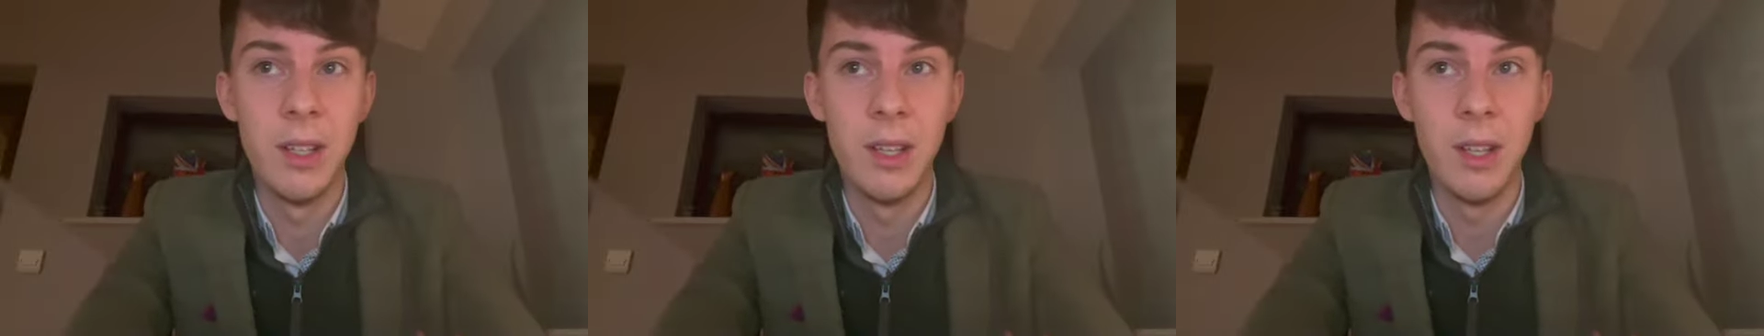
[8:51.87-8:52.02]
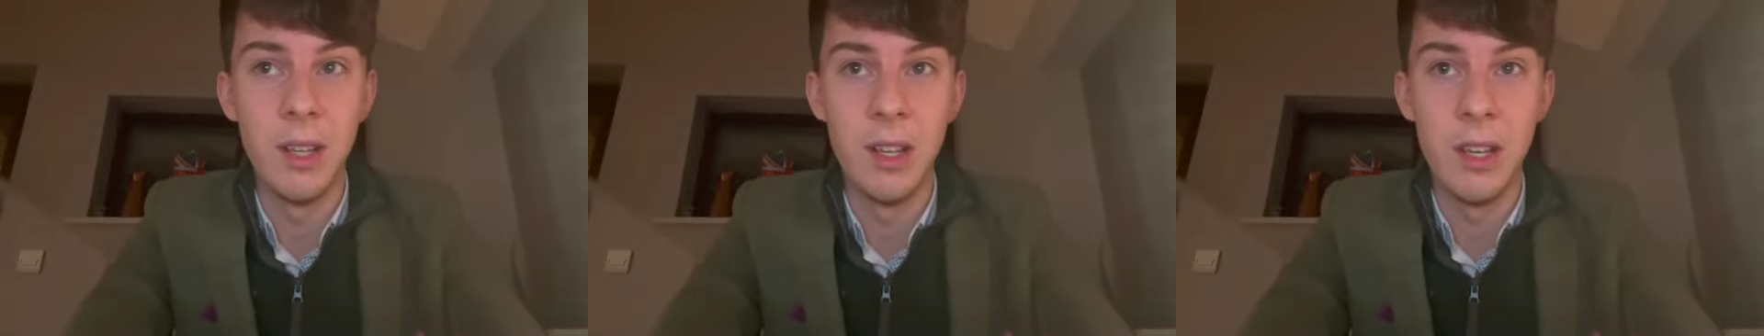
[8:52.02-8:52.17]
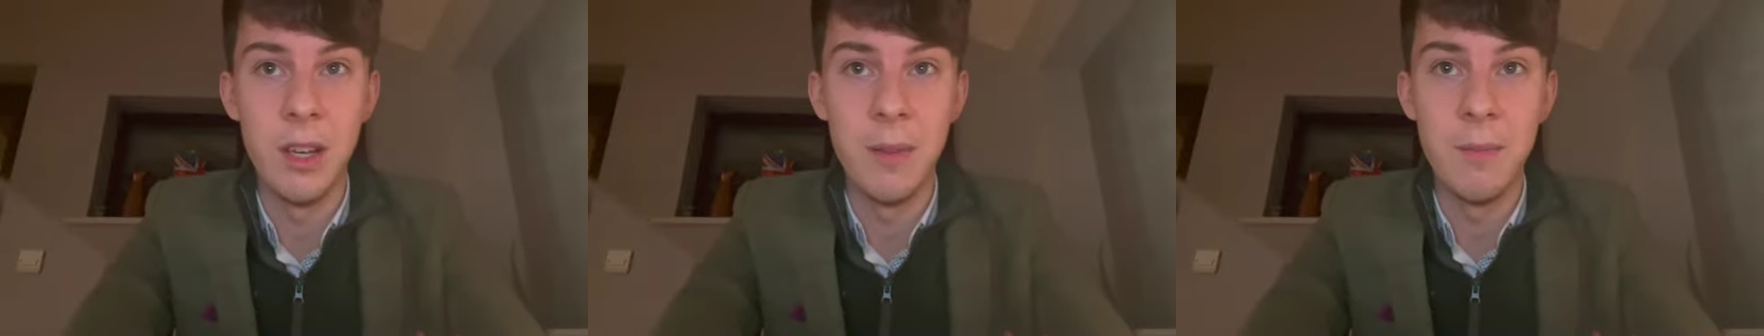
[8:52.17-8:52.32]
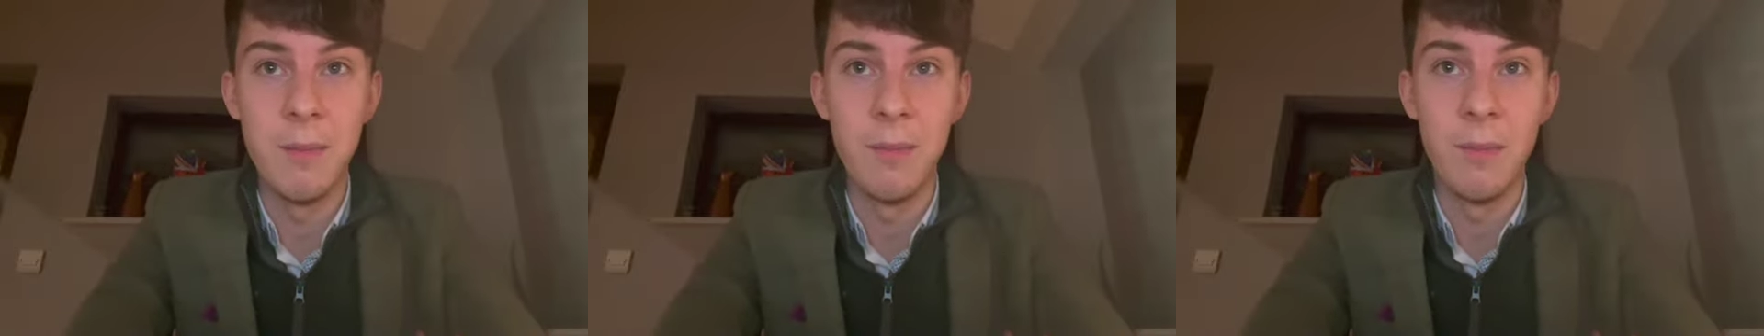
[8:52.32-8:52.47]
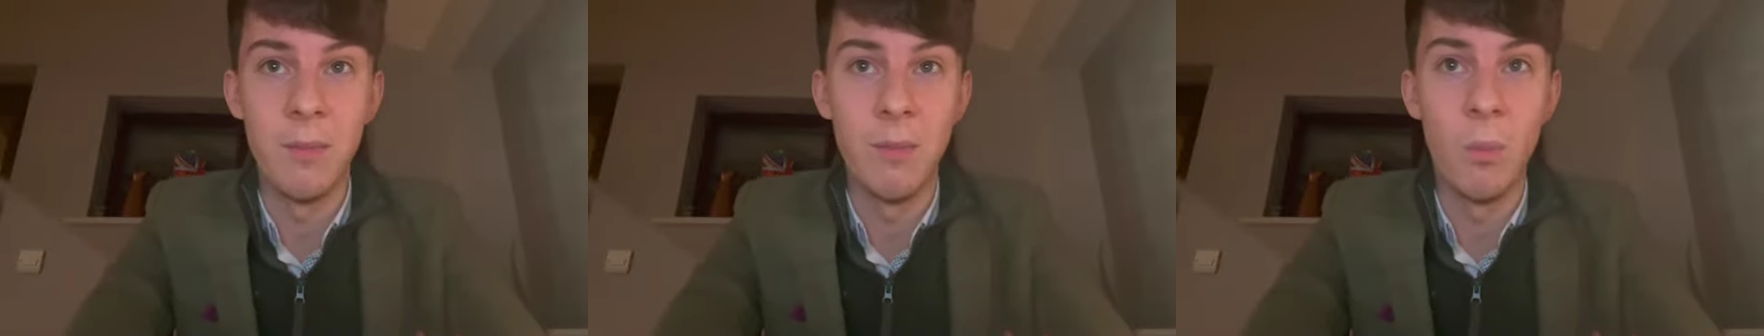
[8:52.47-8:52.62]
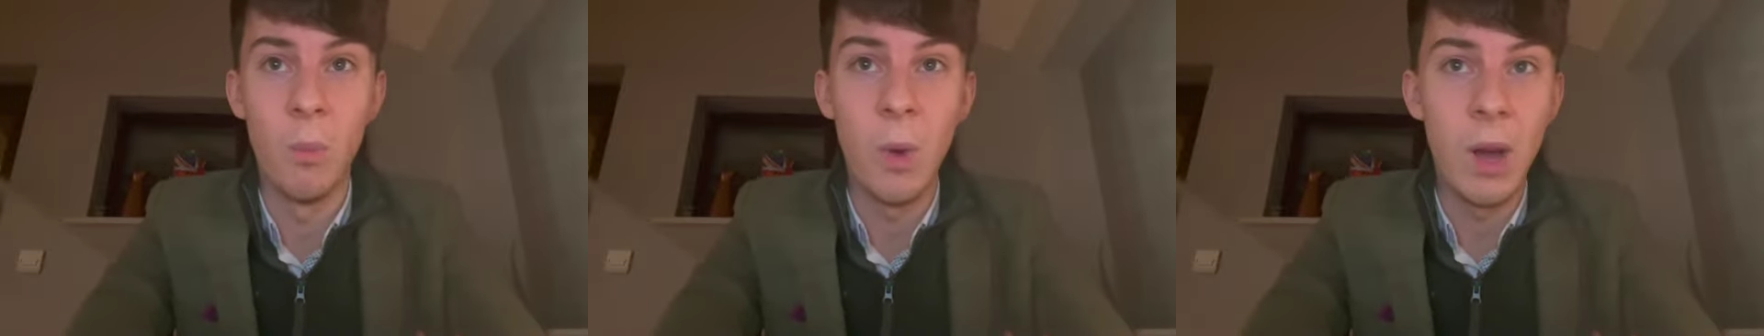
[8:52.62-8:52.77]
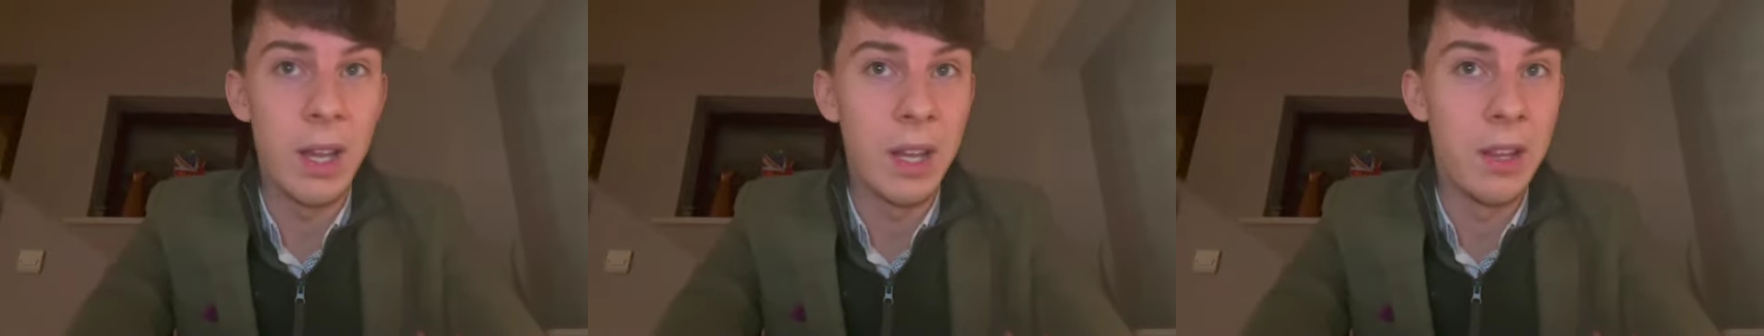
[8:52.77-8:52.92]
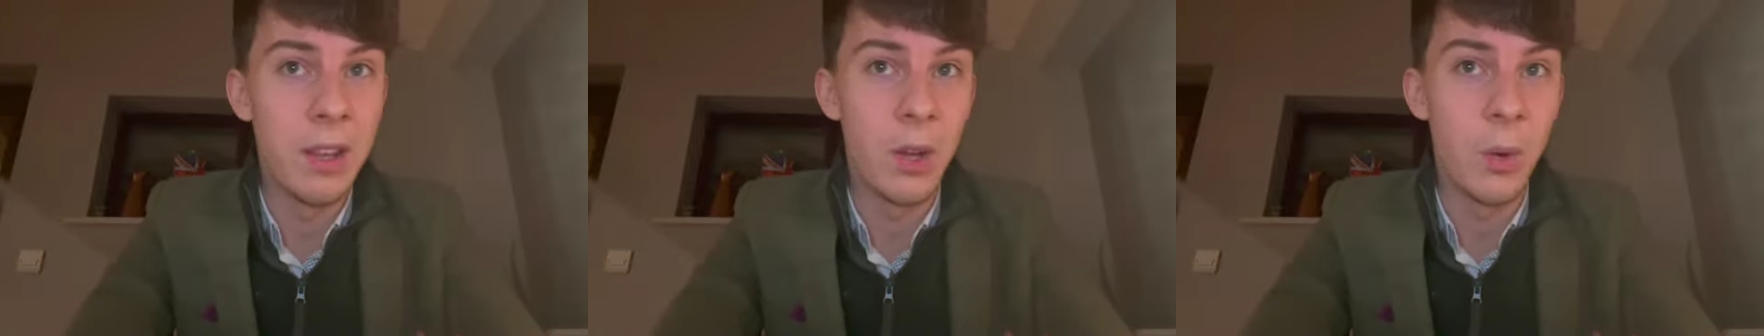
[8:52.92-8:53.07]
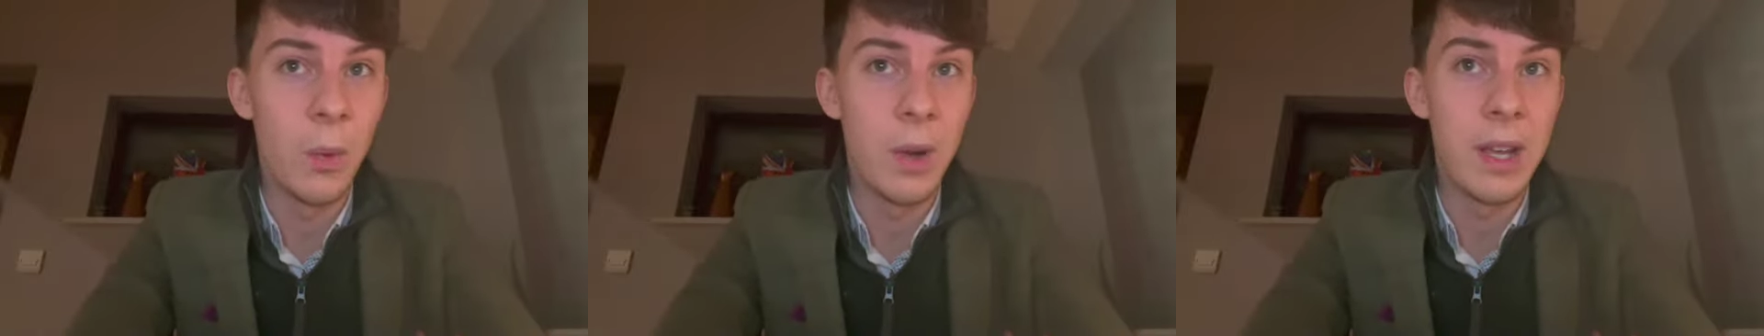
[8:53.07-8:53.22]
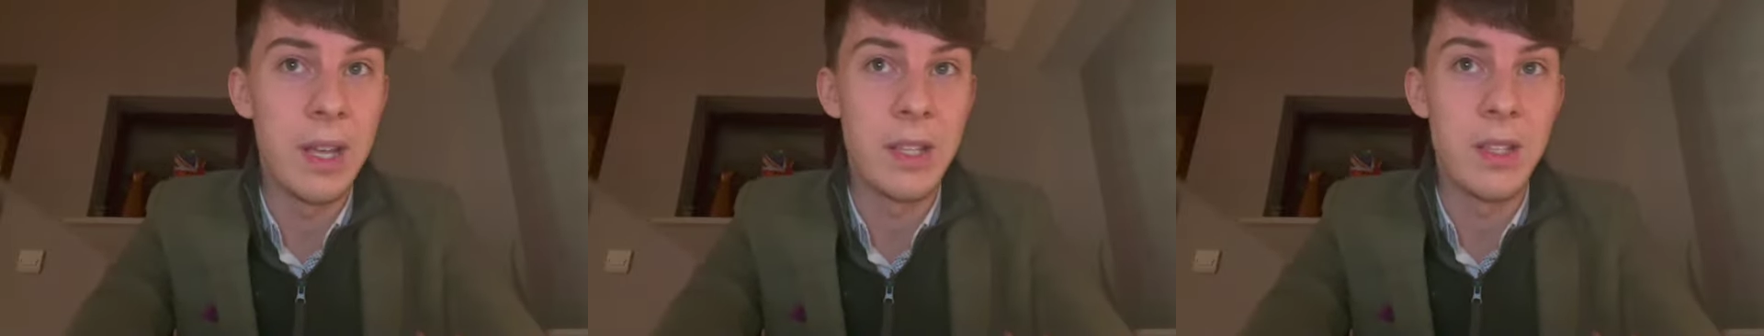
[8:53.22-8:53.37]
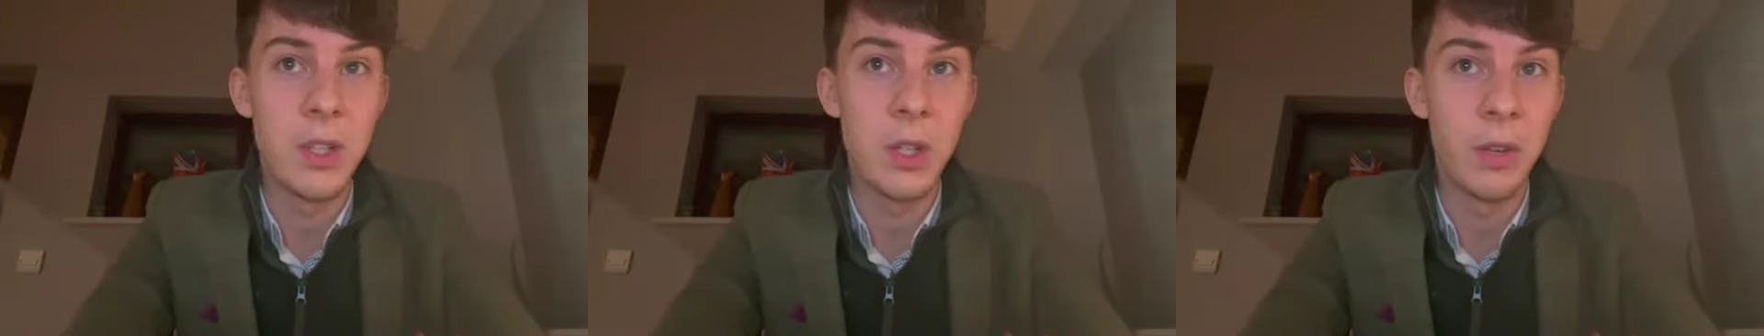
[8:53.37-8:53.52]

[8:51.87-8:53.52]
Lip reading: Well in the weights,